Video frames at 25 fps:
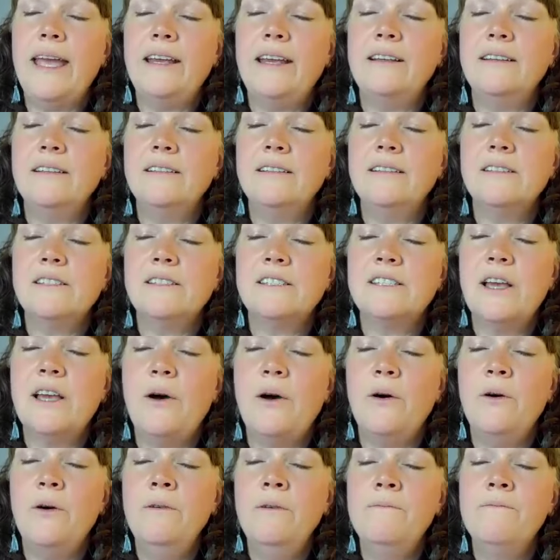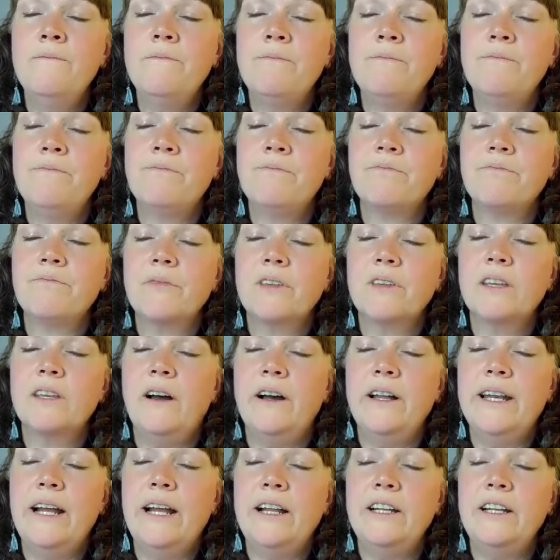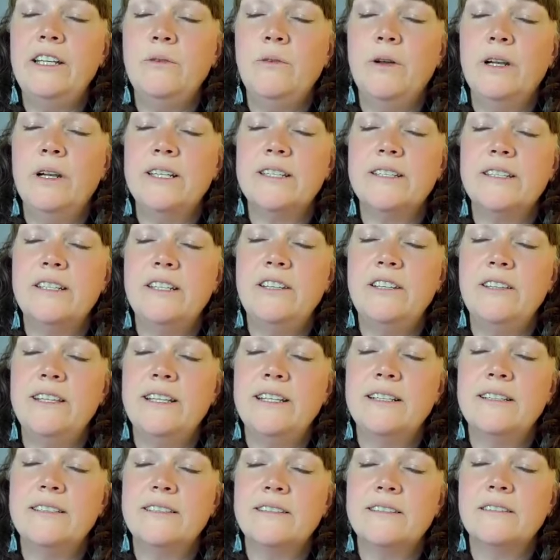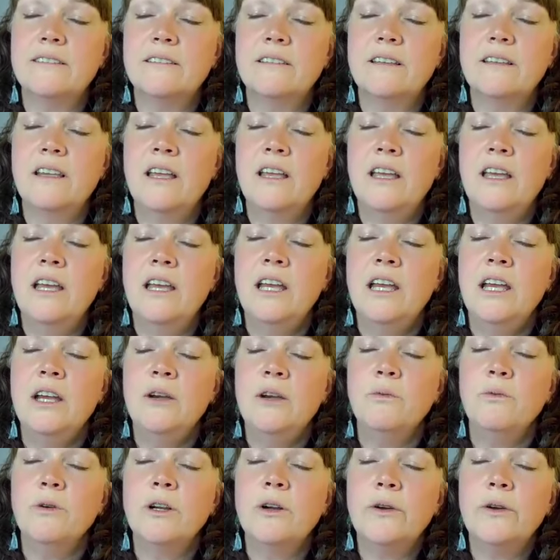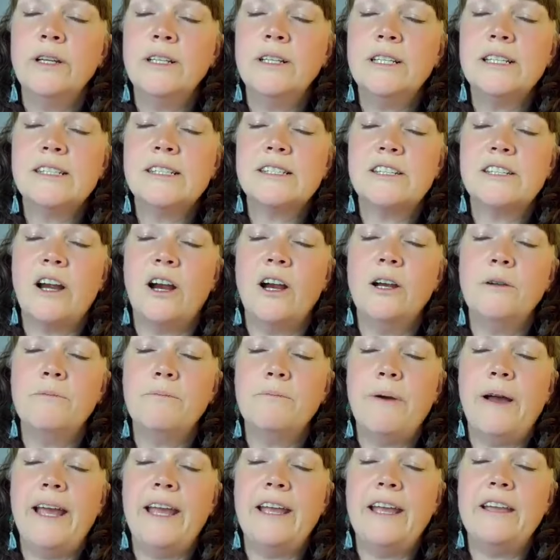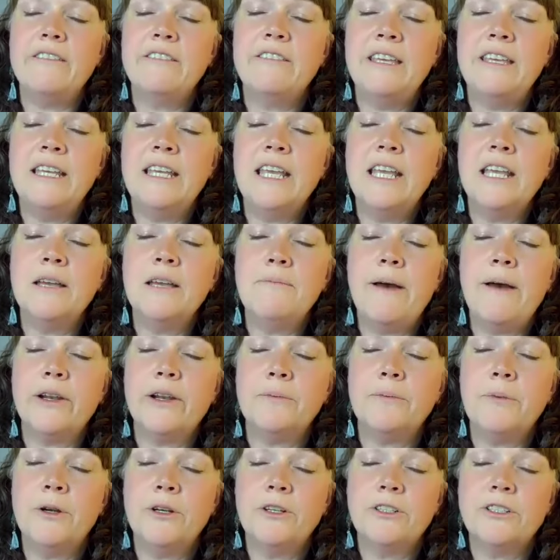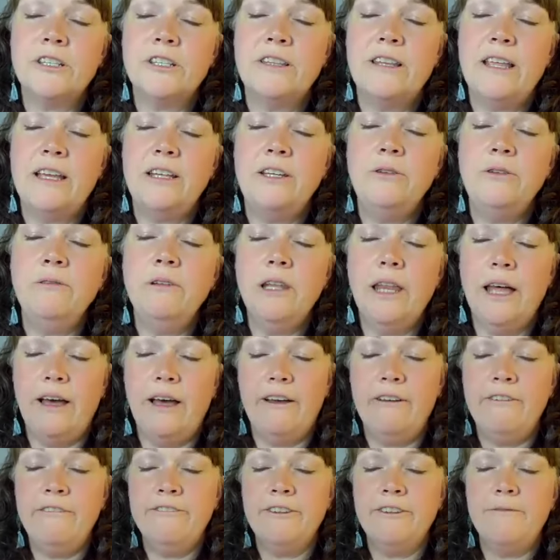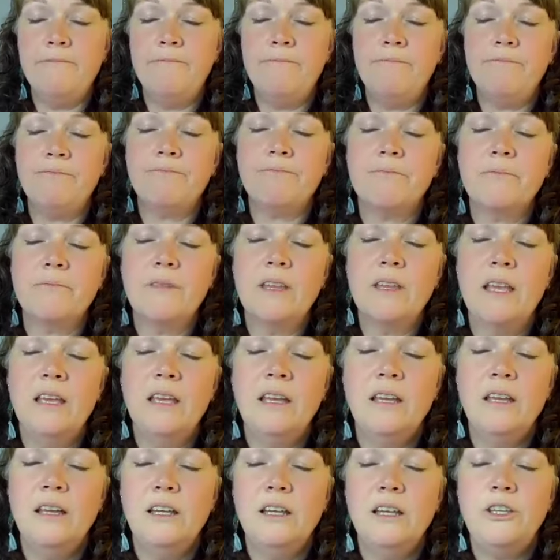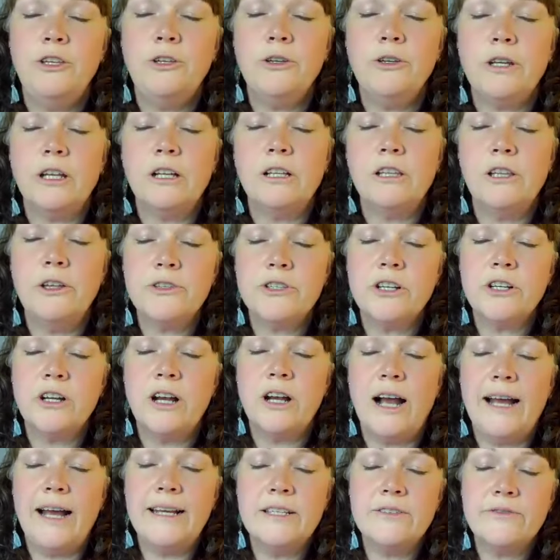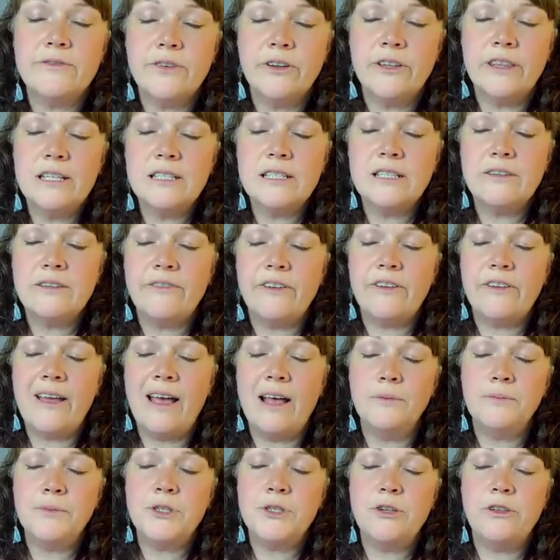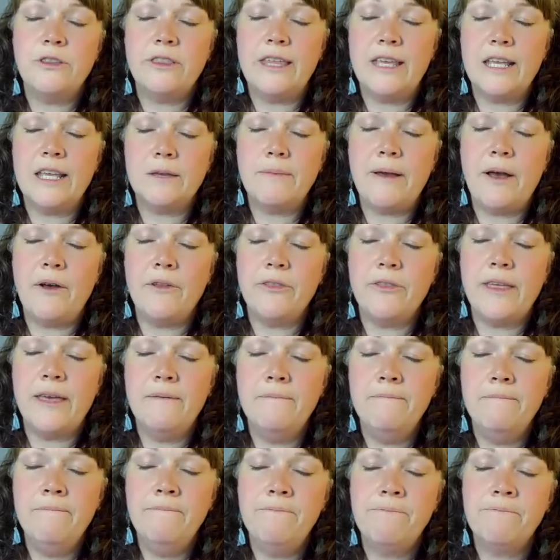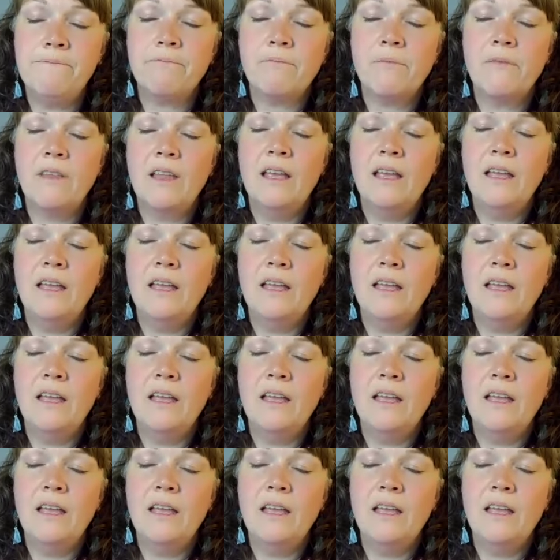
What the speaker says: Okay. So, God, how do you want us to do this? We're going to start by thinking about a person that you love. You can close your eyes for this if it helps you think about them